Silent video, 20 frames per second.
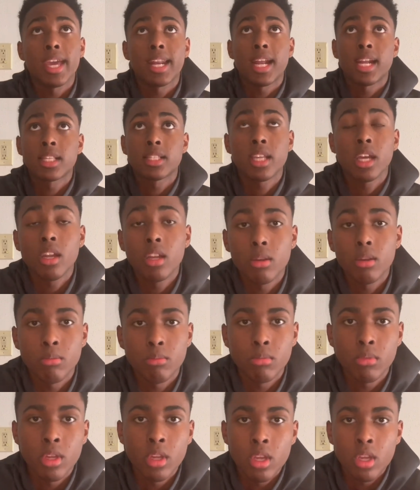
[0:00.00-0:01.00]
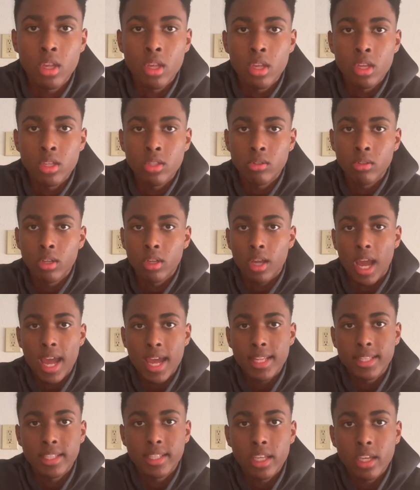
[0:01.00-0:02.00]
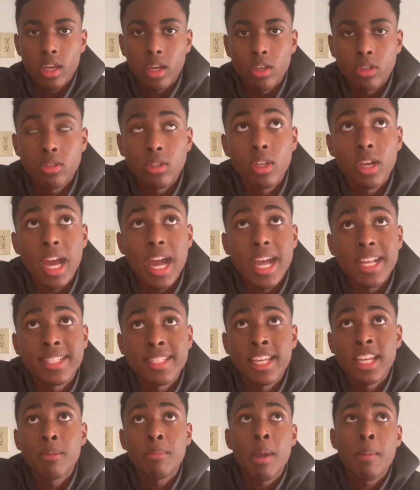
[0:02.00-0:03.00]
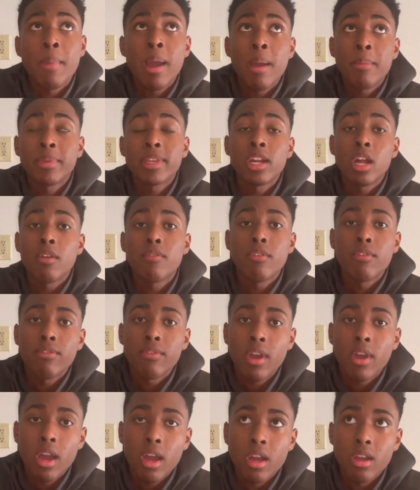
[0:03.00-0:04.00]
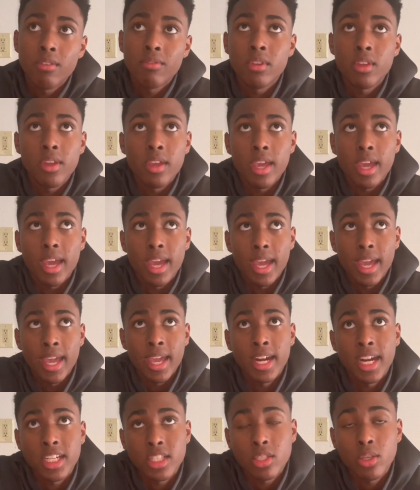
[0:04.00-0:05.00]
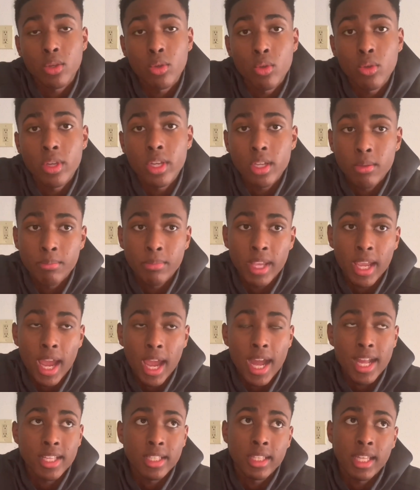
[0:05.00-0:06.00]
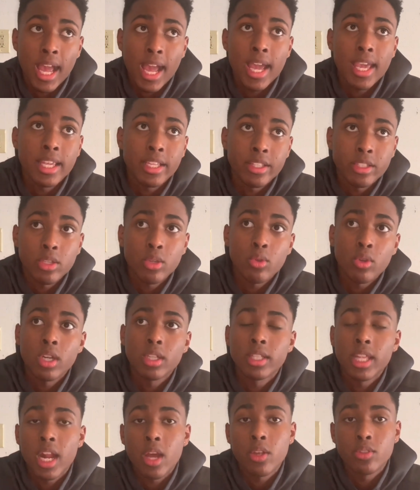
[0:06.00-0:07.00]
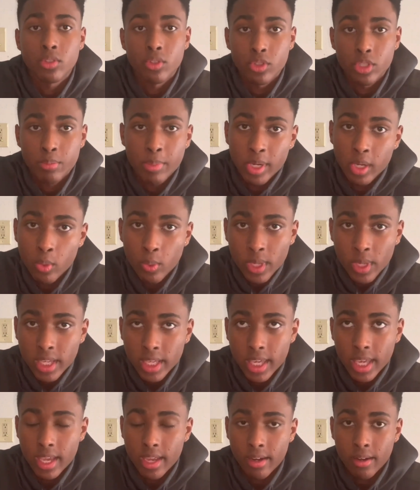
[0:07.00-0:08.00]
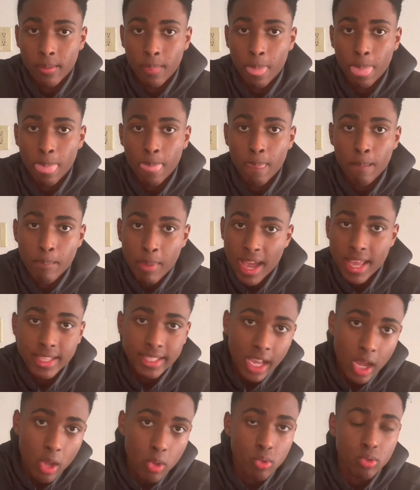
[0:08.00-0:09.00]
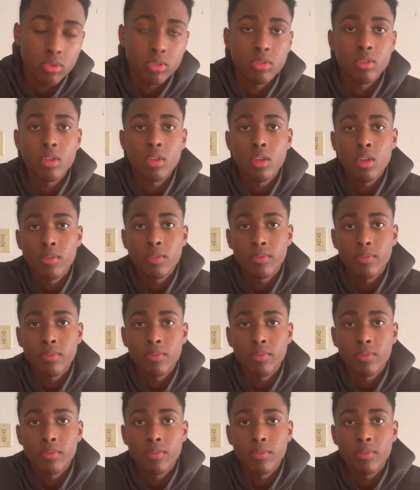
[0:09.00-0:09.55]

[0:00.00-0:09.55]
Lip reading: and I tell him. So look, I ain't tell y'all. So look, I tell him my mom get off a file, and I told him that I lied and told her that I was gonna spend a weekend by his house,